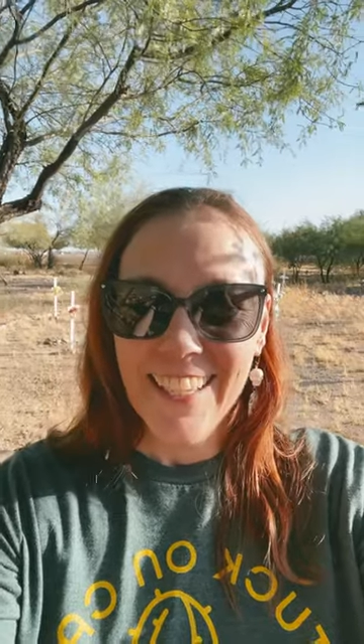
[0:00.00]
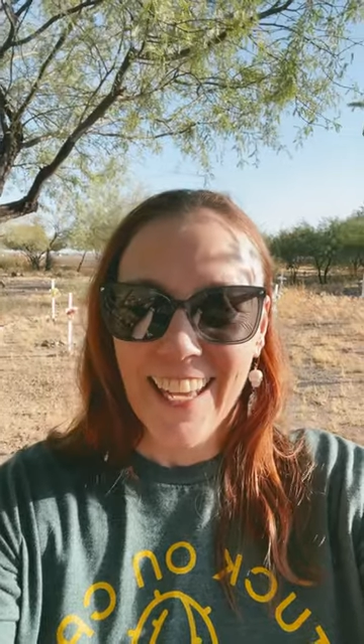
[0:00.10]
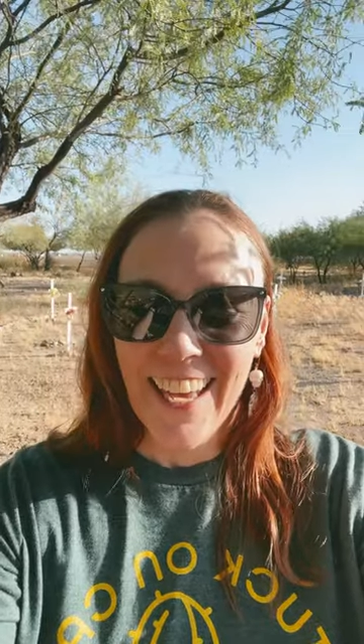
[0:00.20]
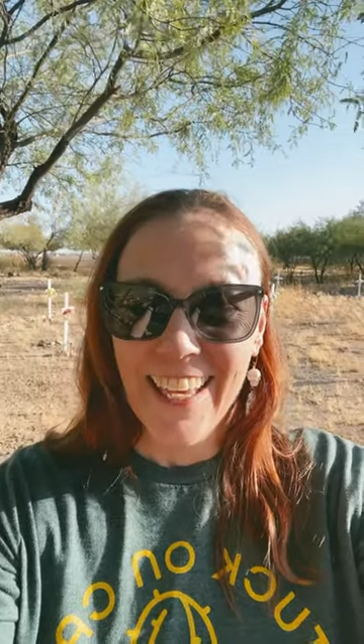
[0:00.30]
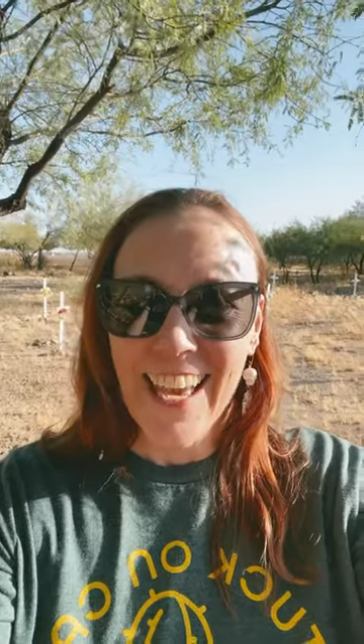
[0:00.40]

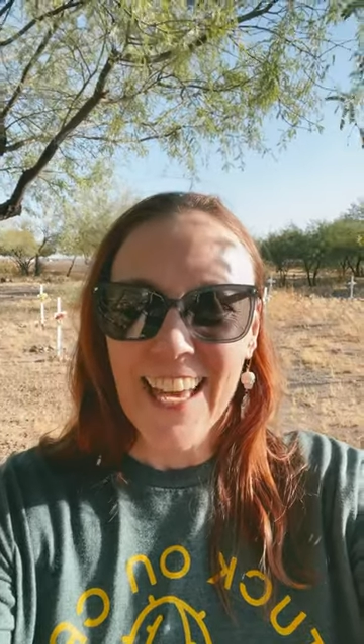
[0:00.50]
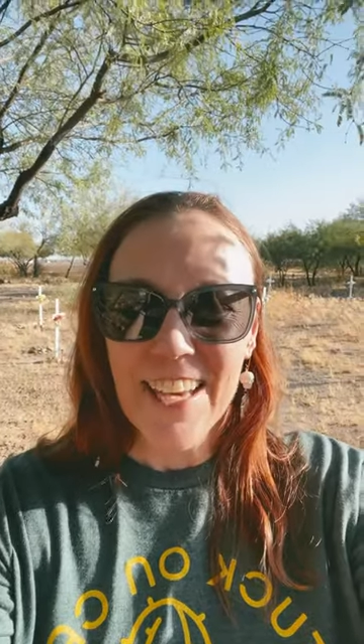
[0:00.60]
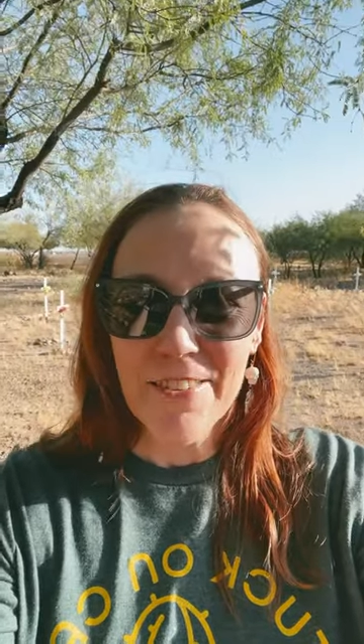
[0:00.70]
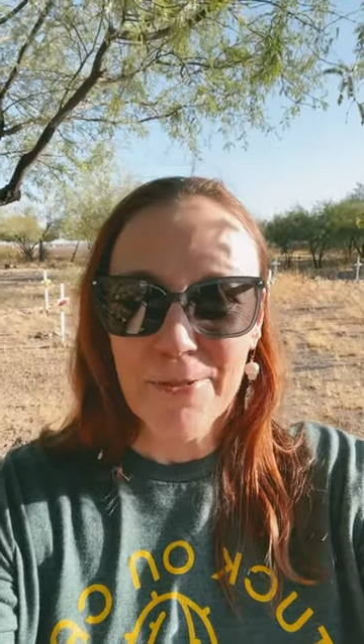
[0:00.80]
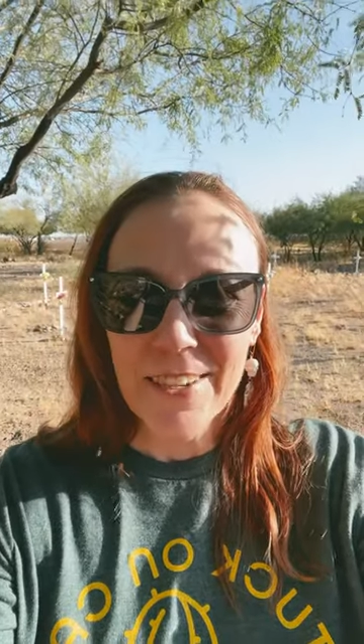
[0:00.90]
Hey, hey
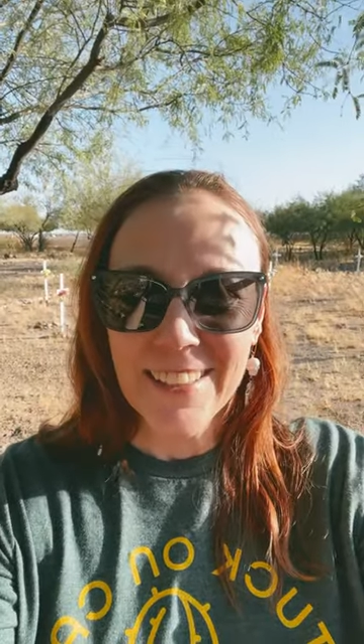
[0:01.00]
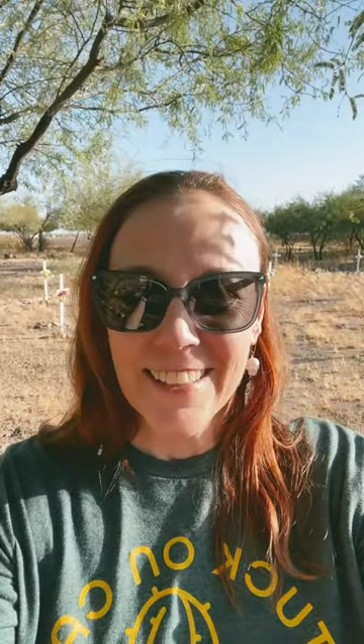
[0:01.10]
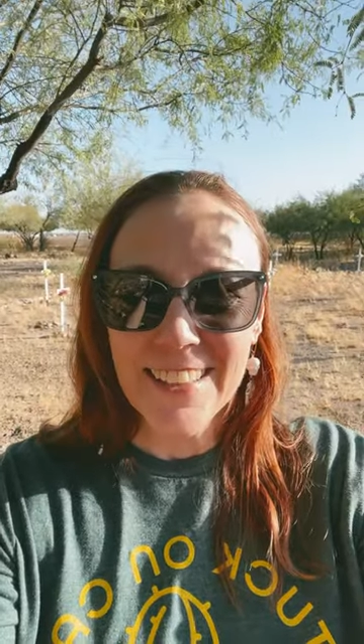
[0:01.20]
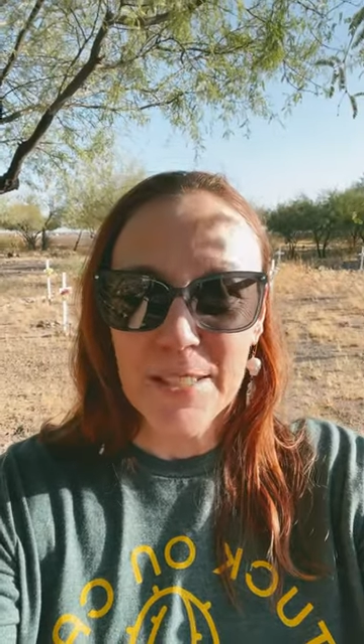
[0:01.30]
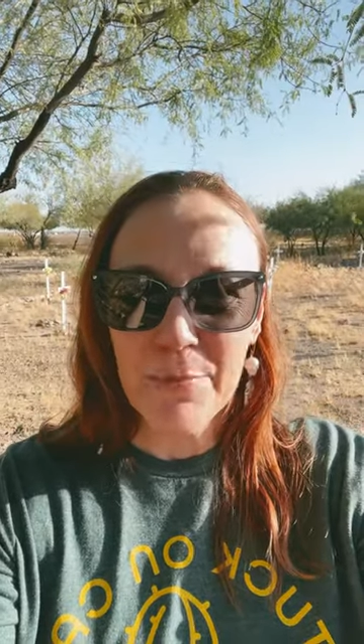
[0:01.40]
everyone,
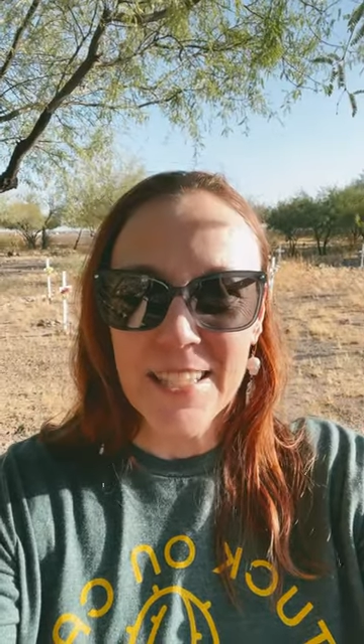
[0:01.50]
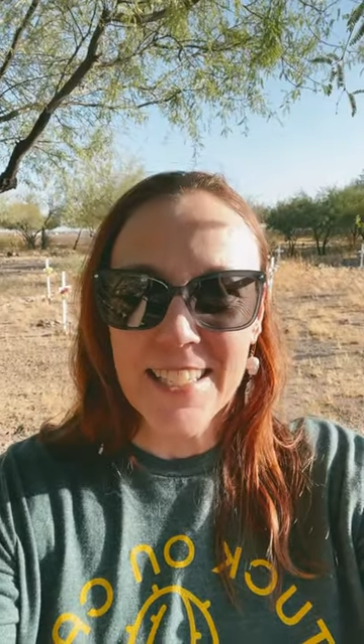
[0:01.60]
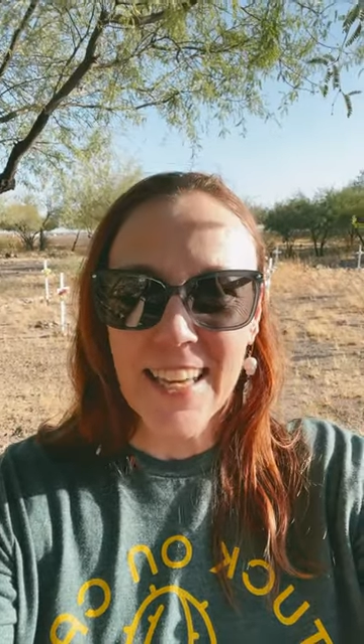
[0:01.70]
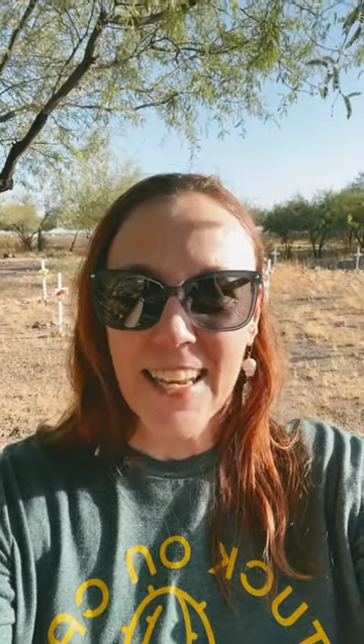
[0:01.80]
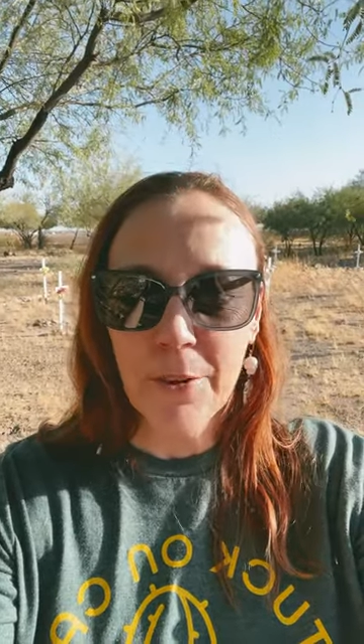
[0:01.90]
it's
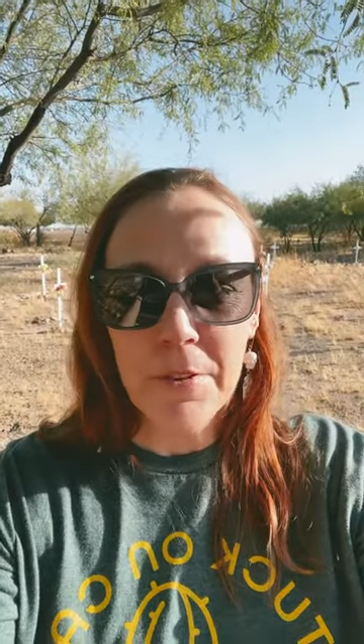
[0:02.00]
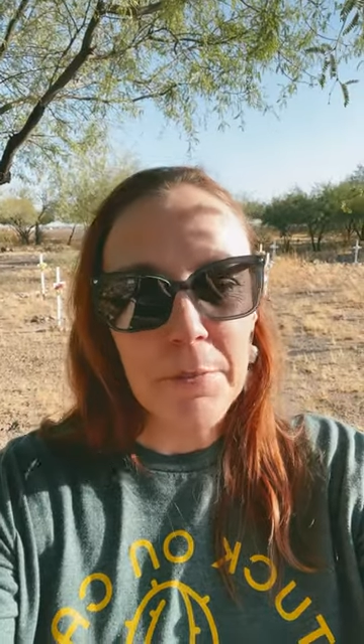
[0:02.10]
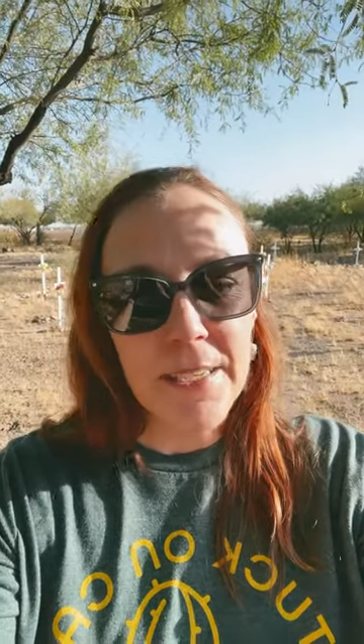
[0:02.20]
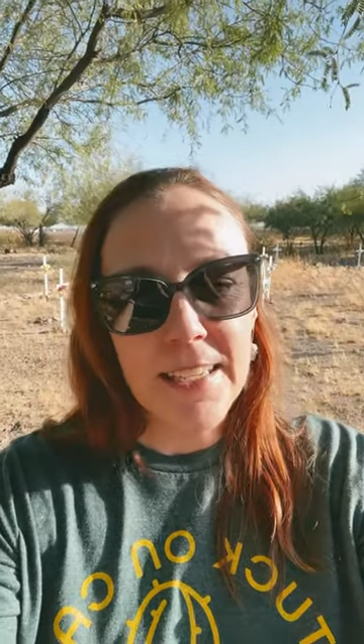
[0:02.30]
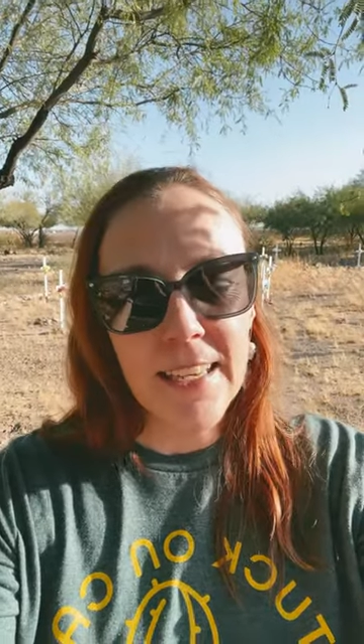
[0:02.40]
Miss Kitty
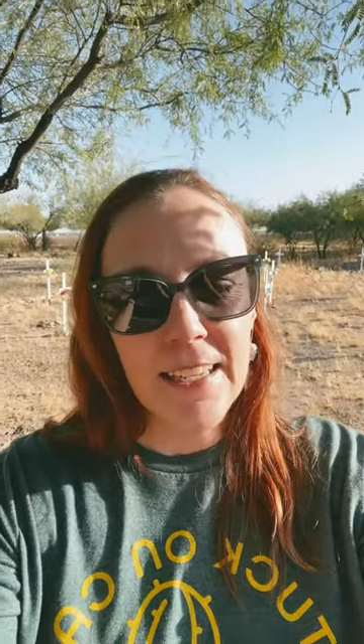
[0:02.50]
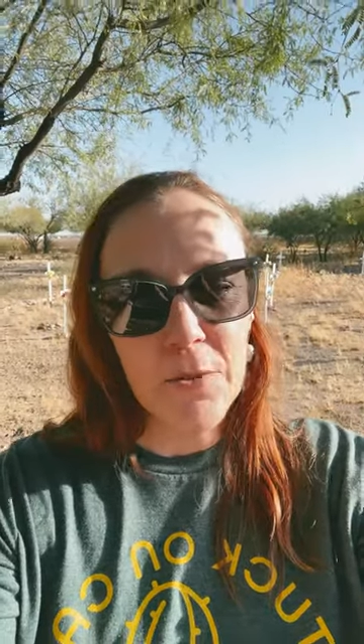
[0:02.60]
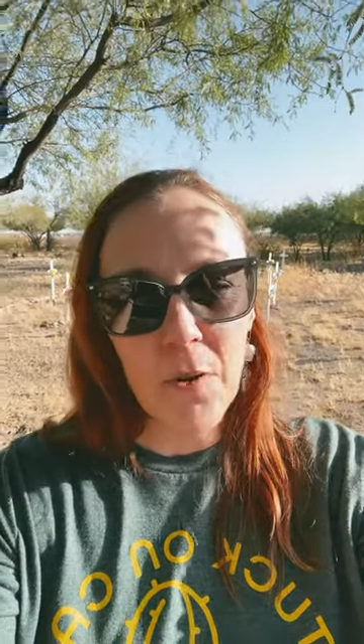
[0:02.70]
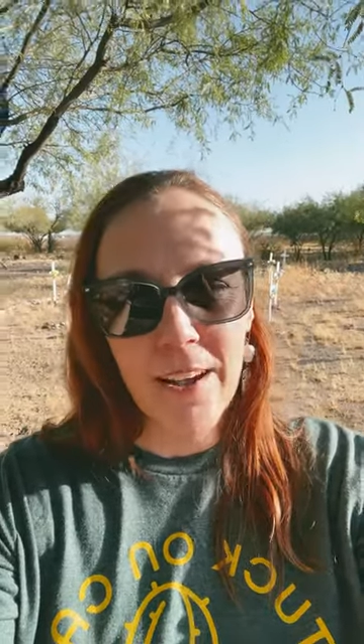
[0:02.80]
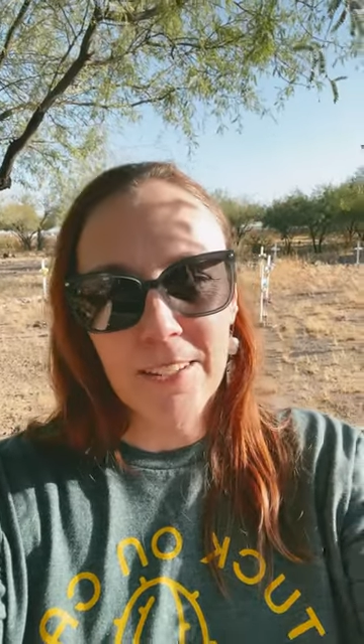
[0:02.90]
with Miss
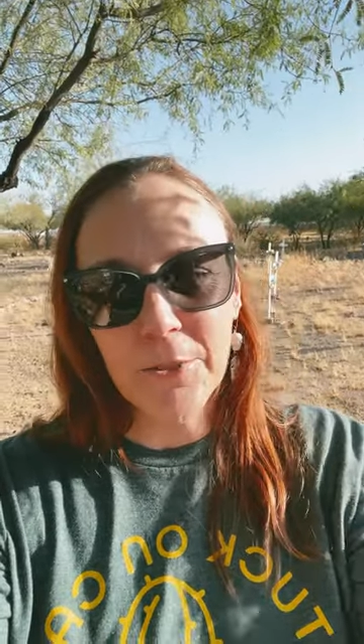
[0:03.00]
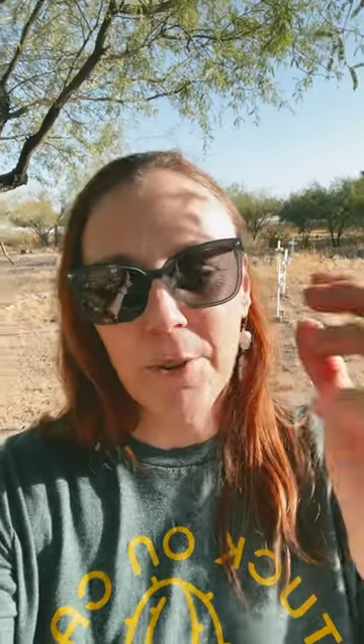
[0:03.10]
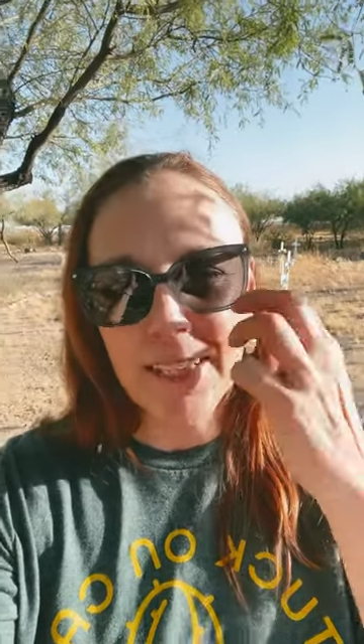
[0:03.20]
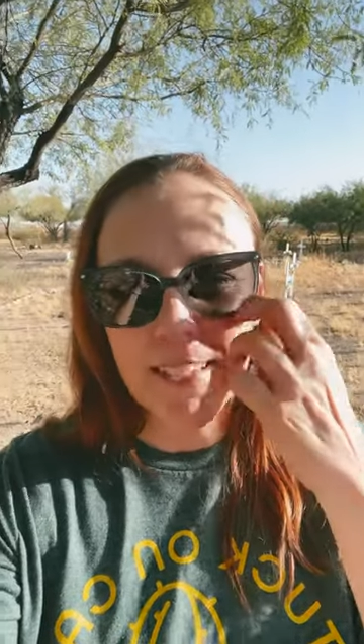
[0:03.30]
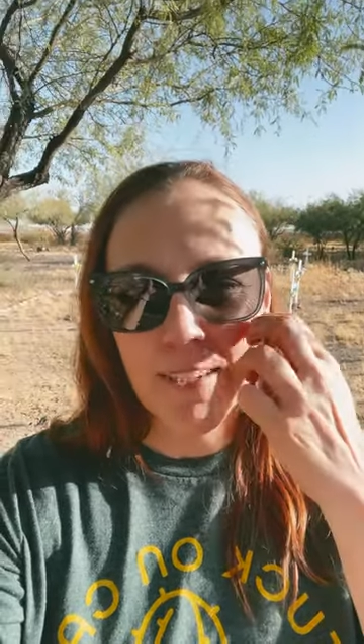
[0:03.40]
Kitty's Wild
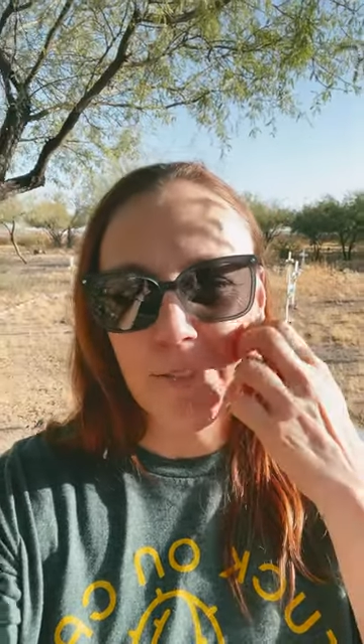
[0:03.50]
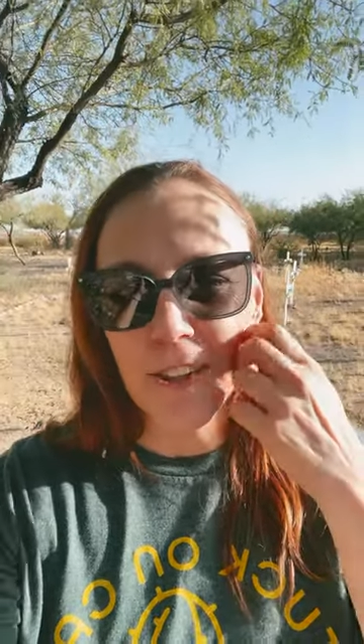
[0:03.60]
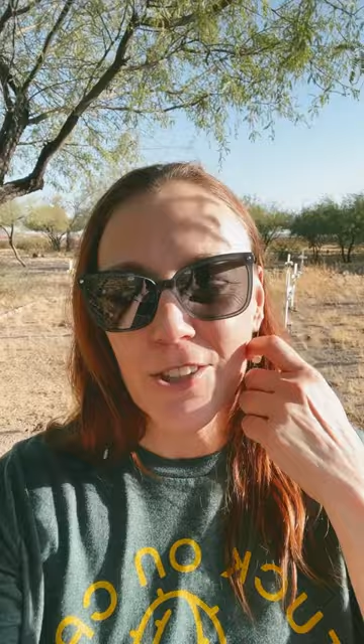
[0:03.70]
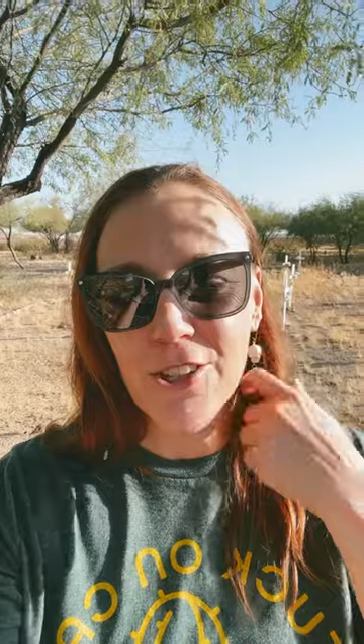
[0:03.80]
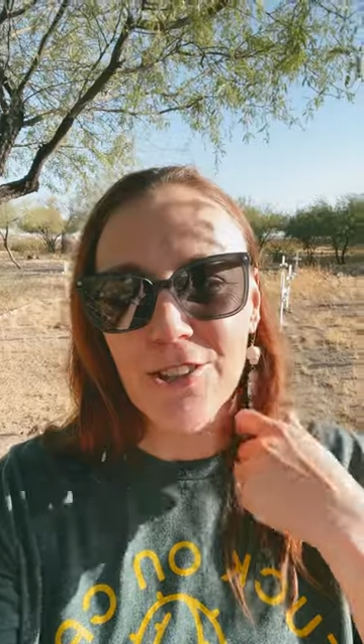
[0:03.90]
West
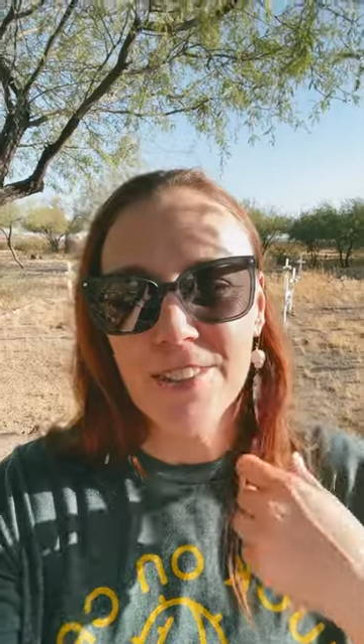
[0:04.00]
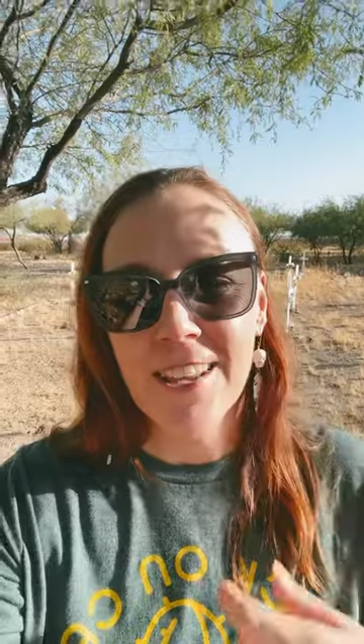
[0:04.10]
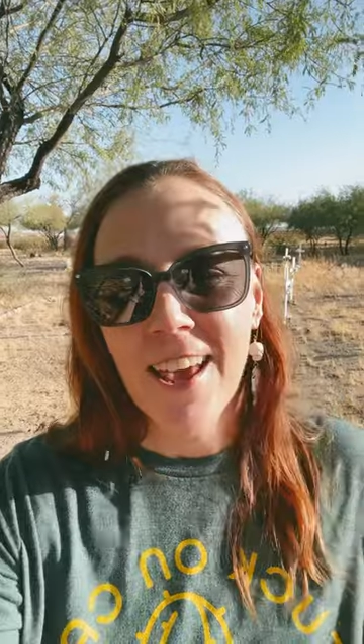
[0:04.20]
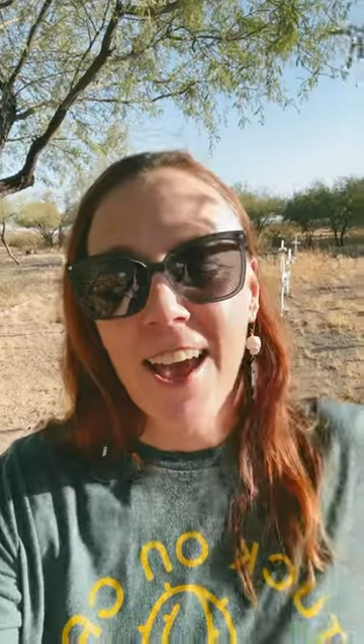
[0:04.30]
Adventures.